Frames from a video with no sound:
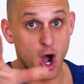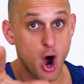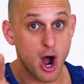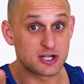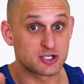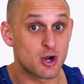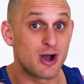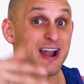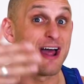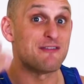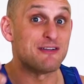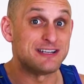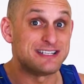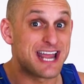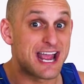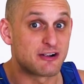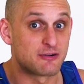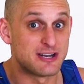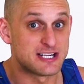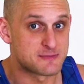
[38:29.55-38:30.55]
I try and have
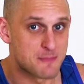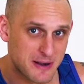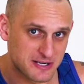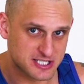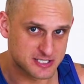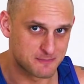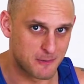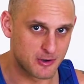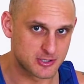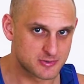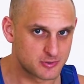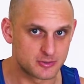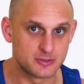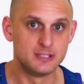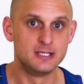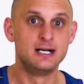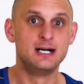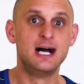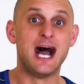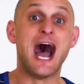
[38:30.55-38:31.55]
integrity as much as possible.
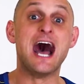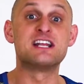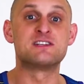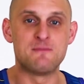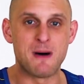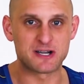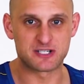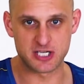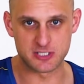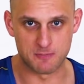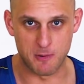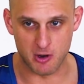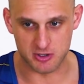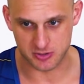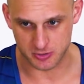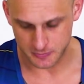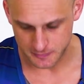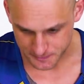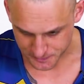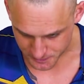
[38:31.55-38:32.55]
As much as
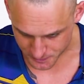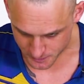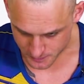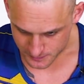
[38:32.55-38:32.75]
possible.